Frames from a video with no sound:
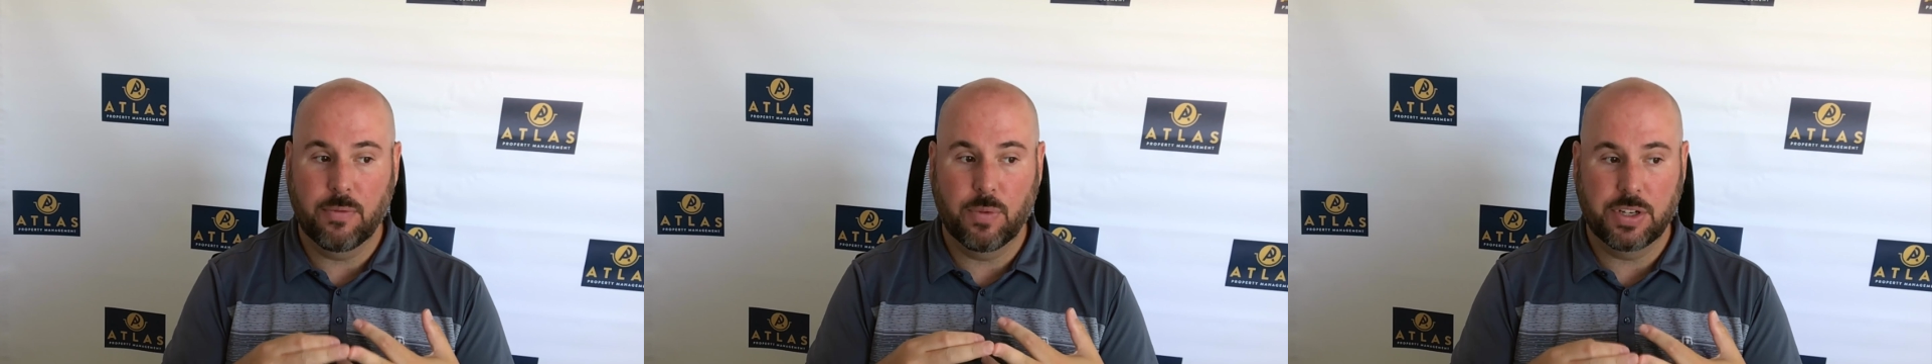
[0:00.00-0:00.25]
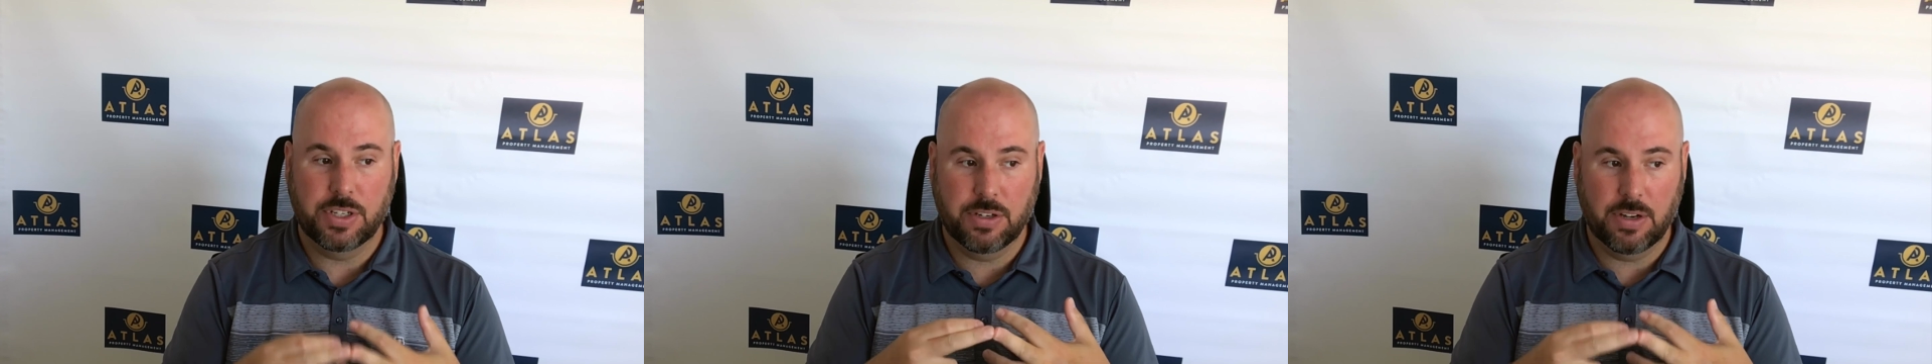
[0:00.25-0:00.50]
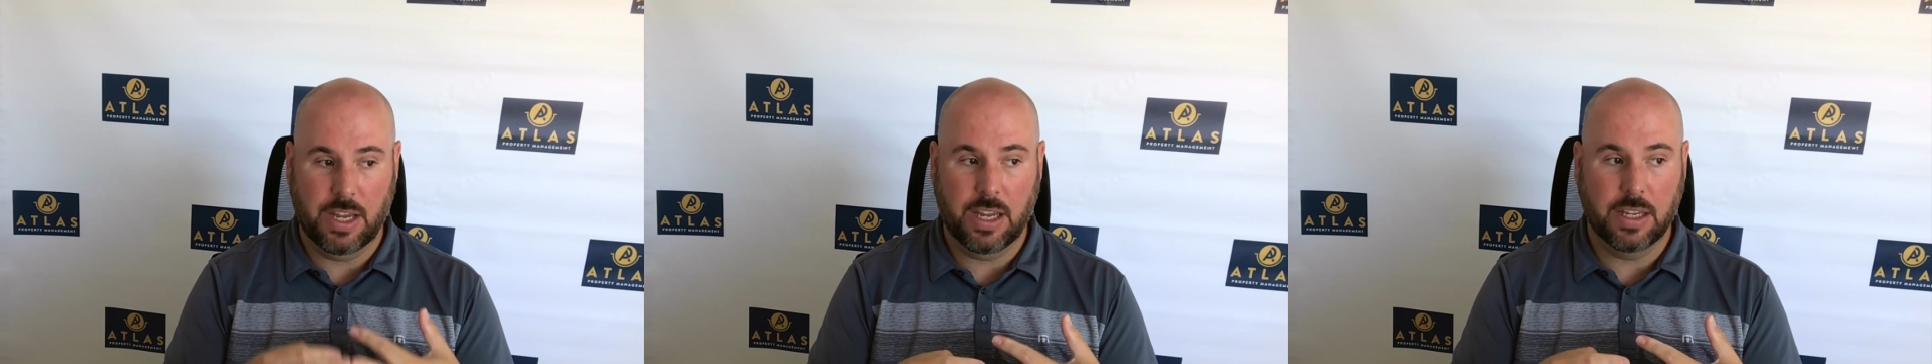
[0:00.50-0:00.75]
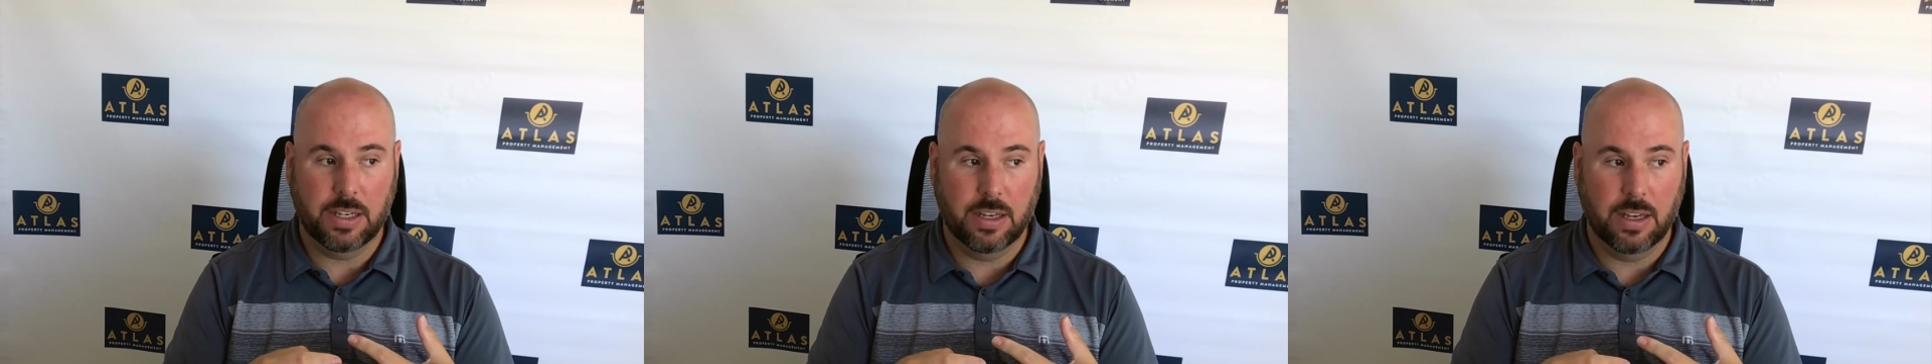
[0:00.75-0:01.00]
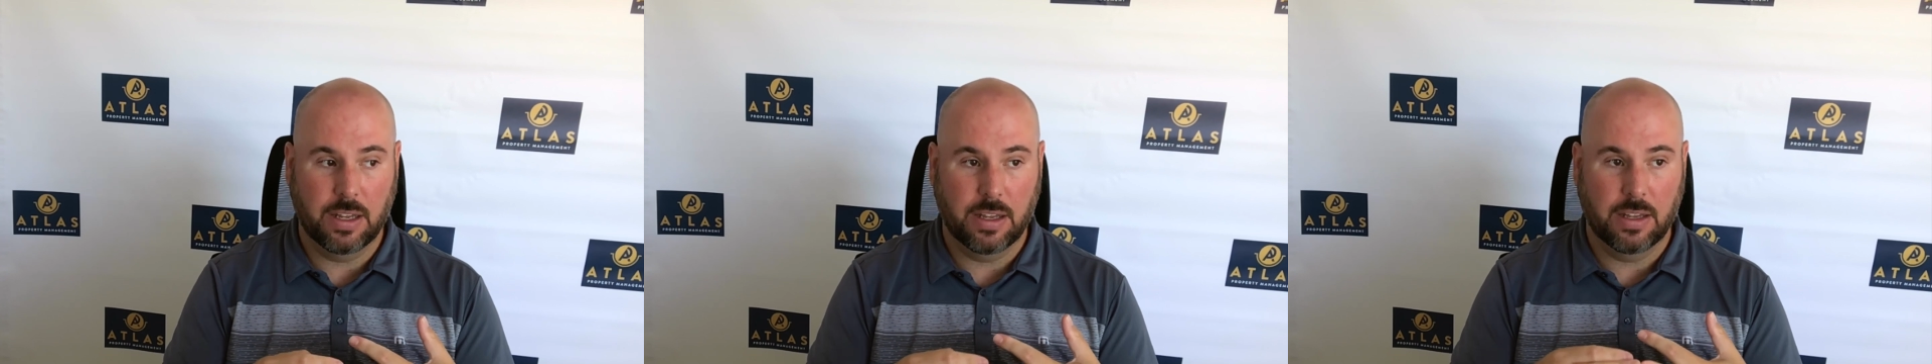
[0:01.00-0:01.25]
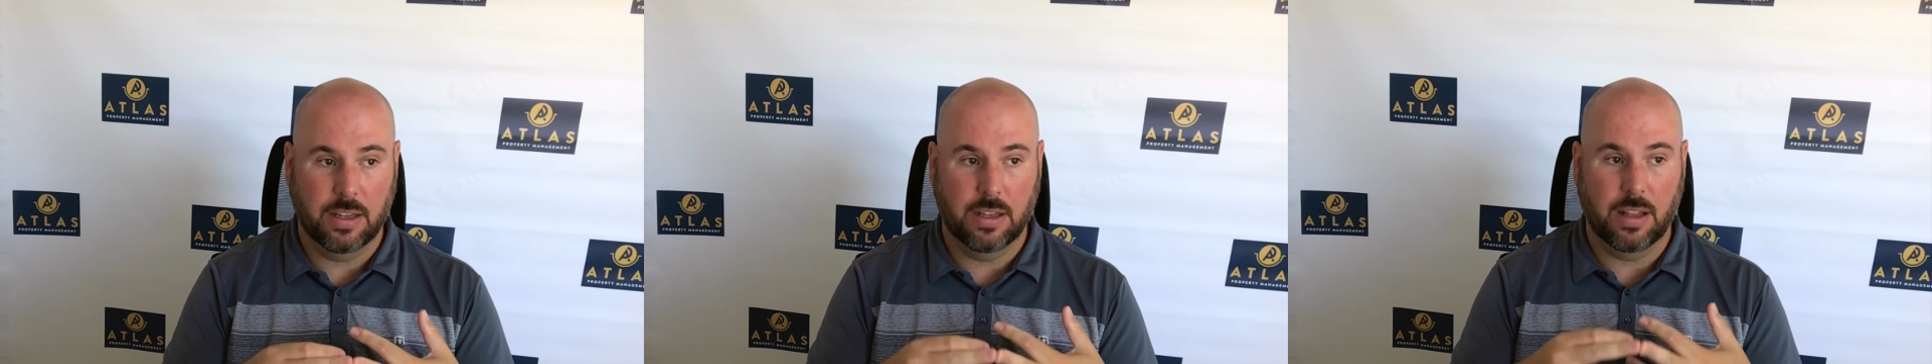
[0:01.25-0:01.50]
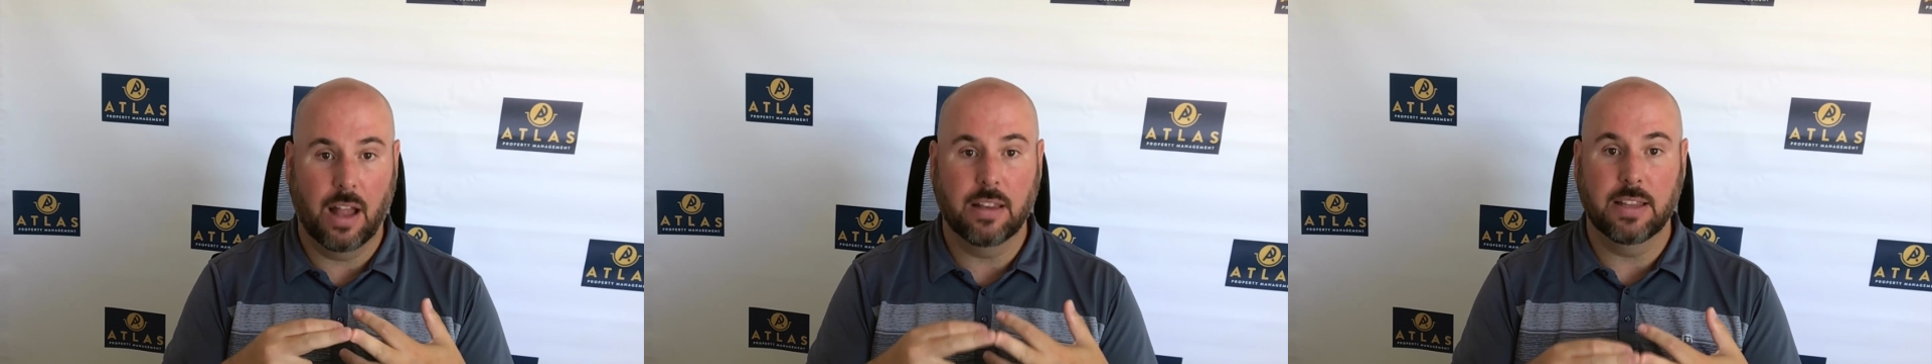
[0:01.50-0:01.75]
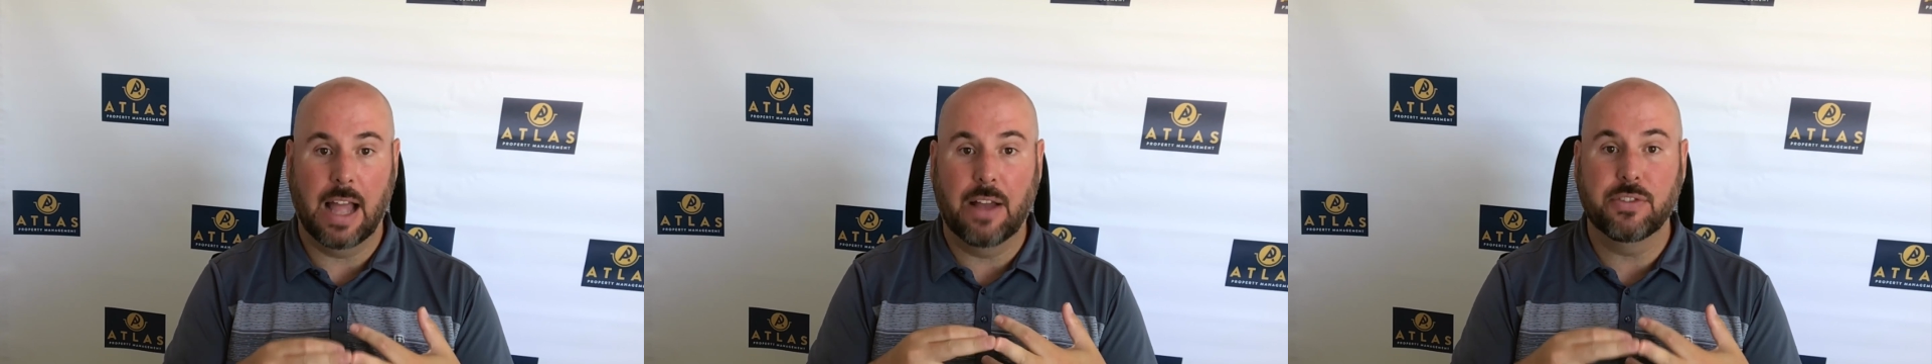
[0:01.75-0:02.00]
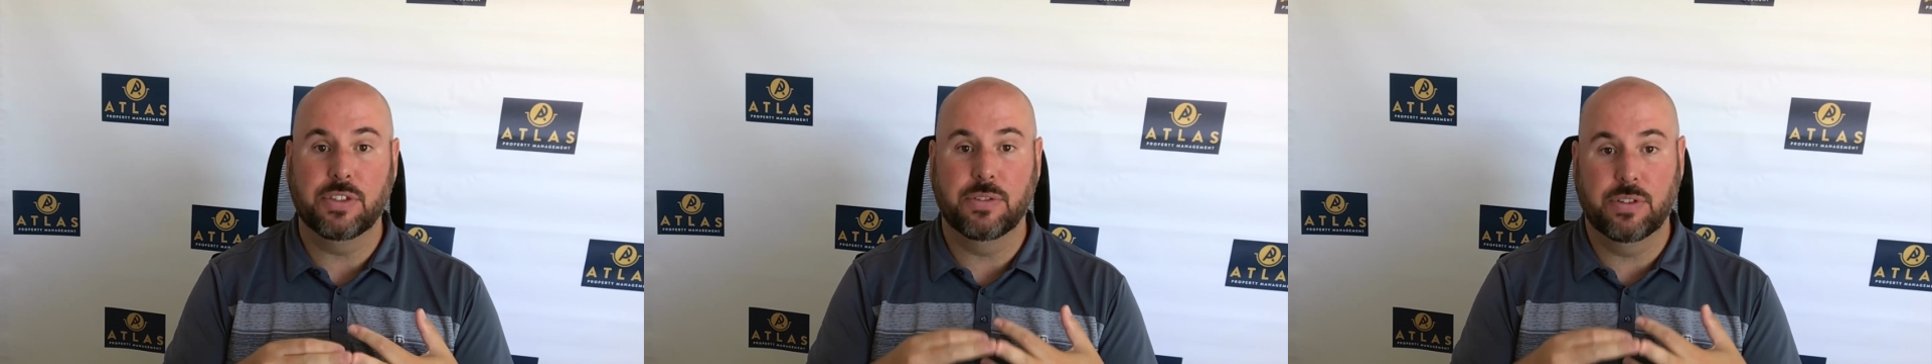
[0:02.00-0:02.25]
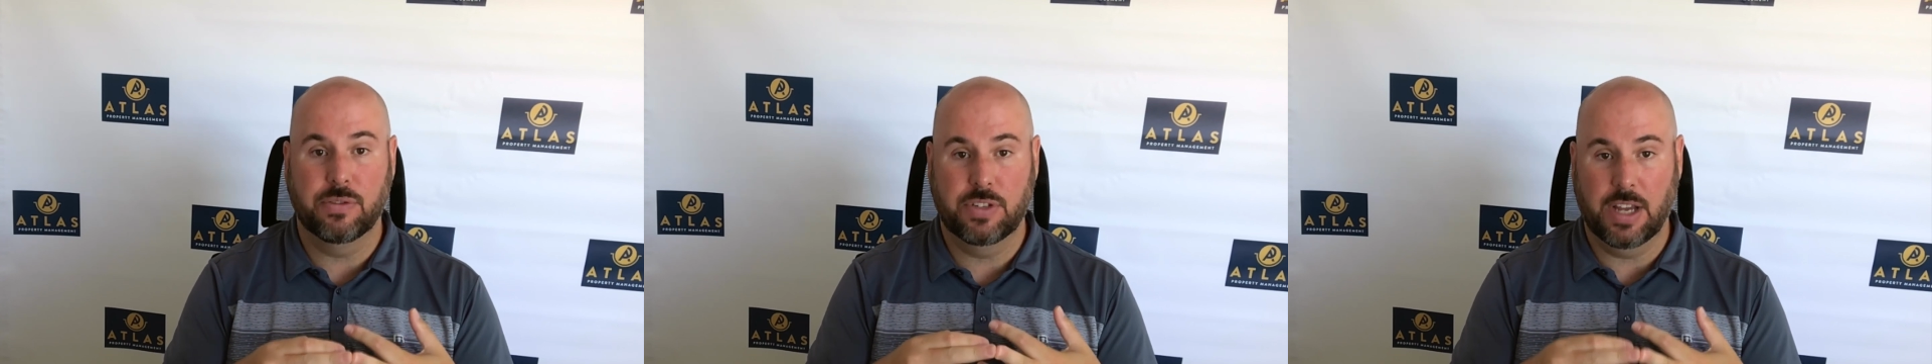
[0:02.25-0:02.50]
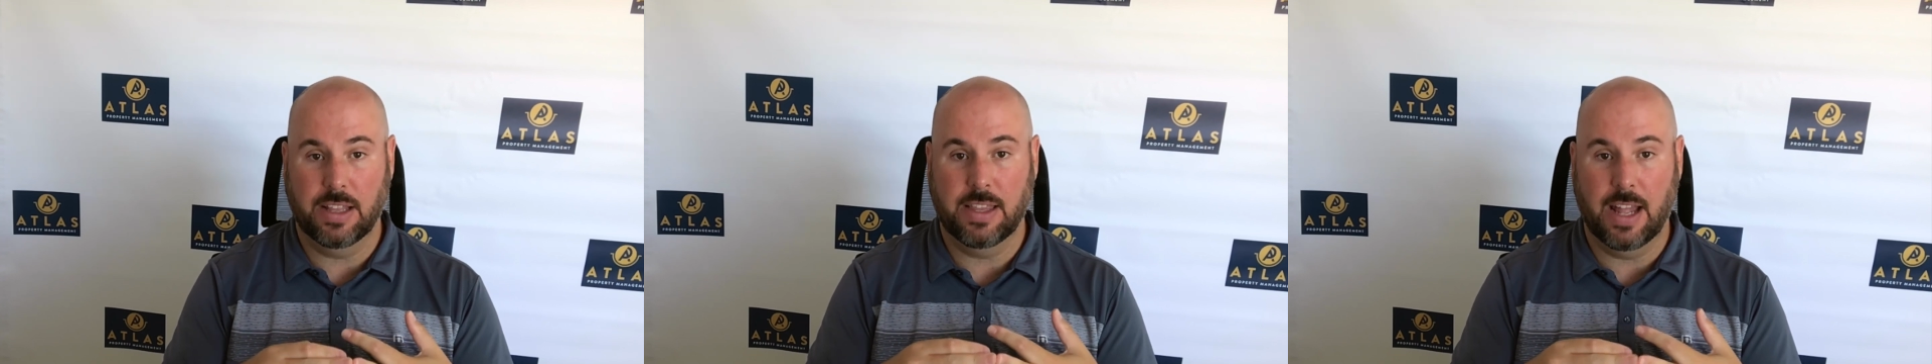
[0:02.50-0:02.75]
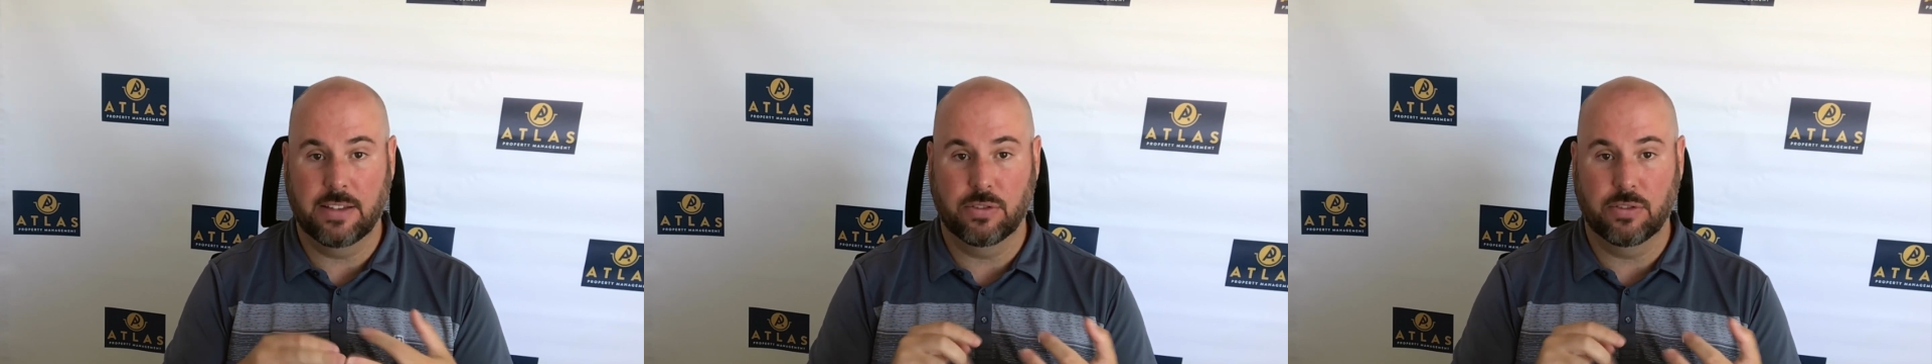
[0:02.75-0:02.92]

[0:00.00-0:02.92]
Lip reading: which you're in allows you to check that.